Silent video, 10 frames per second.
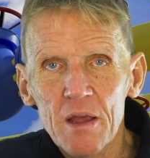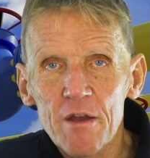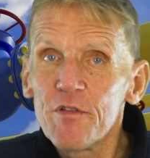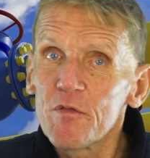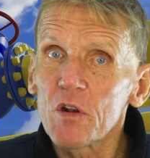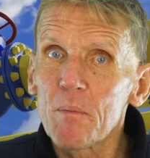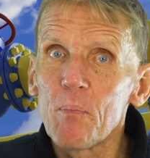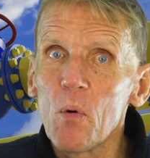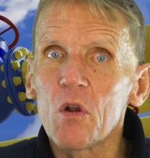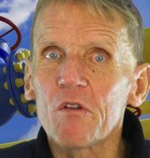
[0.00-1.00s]
Now, if you've got a
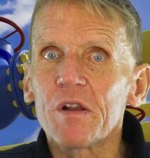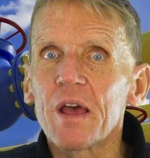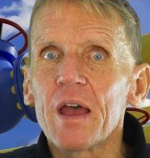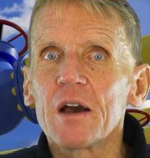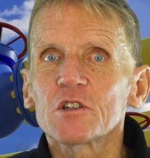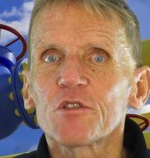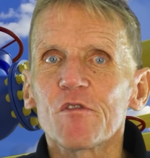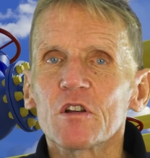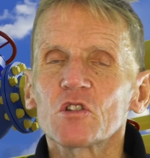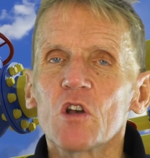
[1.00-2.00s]
boiler in a house,
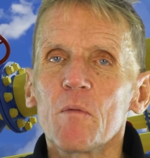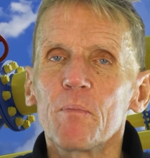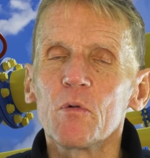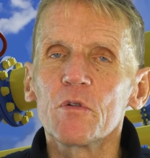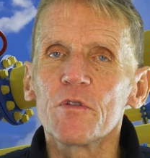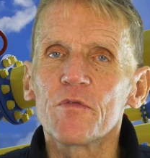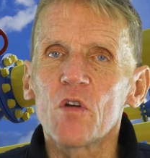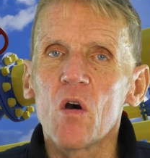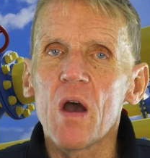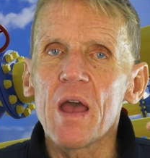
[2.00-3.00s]
for example, and you've
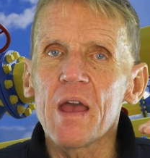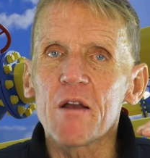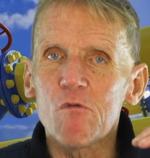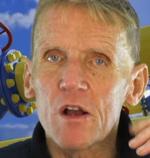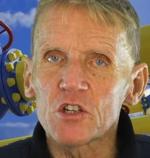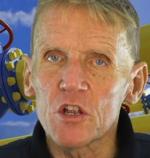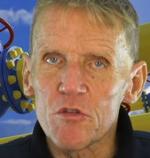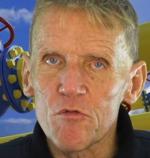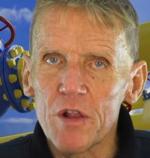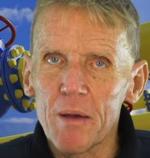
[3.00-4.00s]
got air rushing
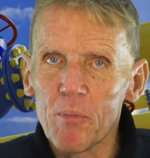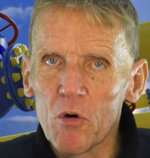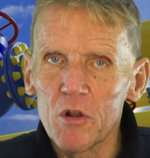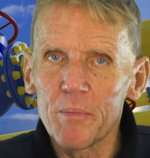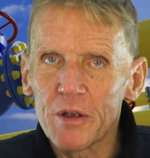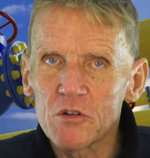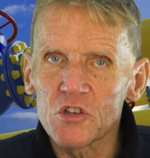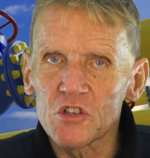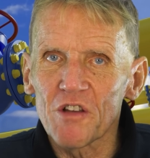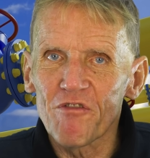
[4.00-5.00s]
through that boiler because
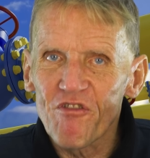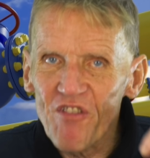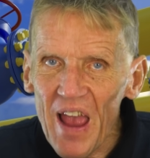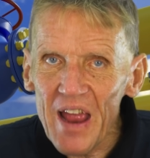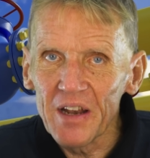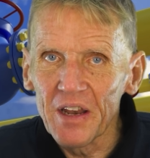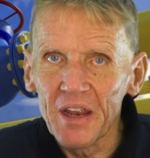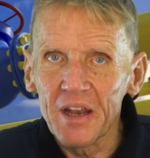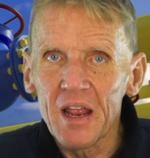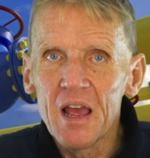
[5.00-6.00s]
there's a fan in
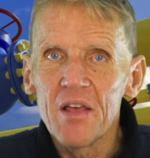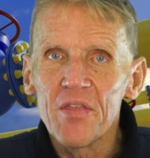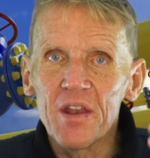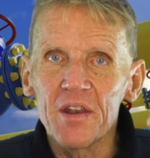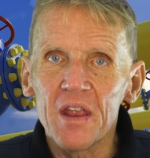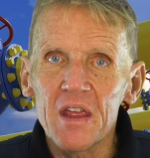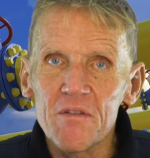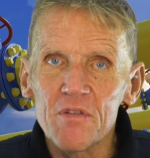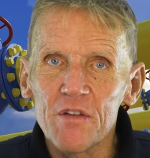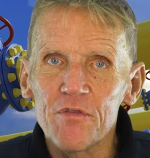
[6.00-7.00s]
it, then
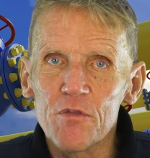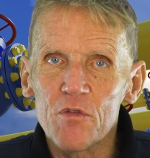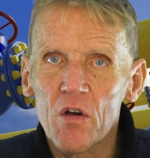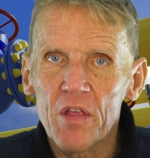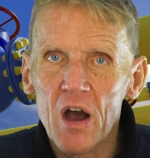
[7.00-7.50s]
even if you've got the